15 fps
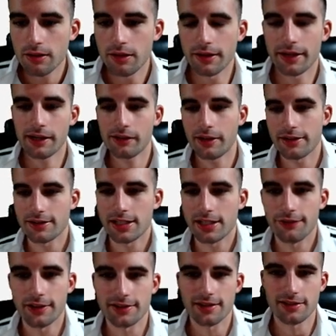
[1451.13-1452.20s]
And Carolina's
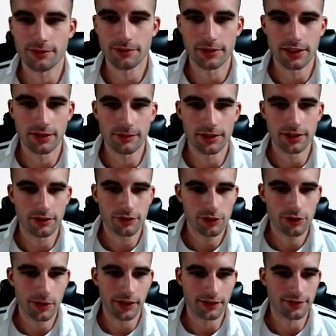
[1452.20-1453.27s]
defense doesn't really give me
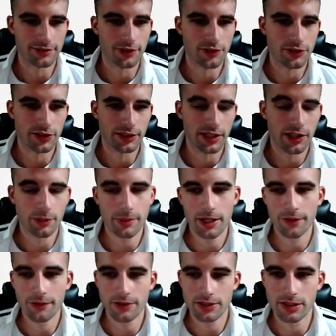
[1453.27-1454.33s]
too many concerns here. Now, they're
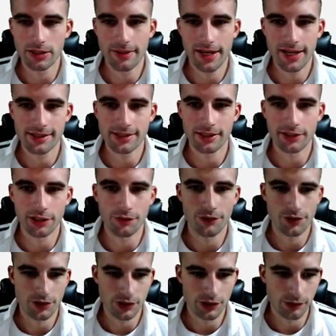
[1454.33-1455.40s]
better versus the pass than they are
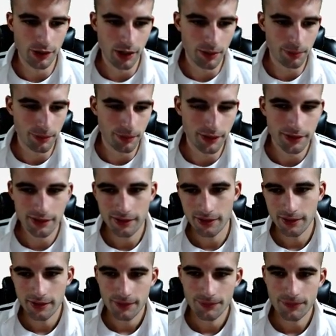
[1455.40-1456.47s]
versus the run. But,
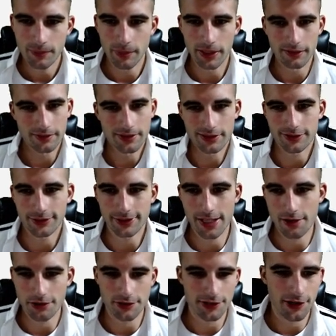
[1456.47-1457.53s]
man, he's
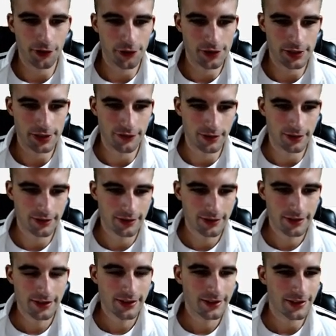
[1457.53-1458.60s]
$3,000 if you
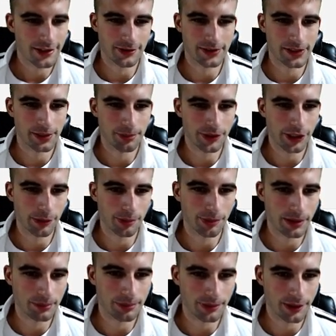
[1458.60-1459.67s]
just need a pure
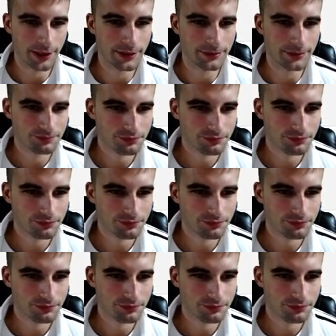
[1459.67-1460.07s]
plump play.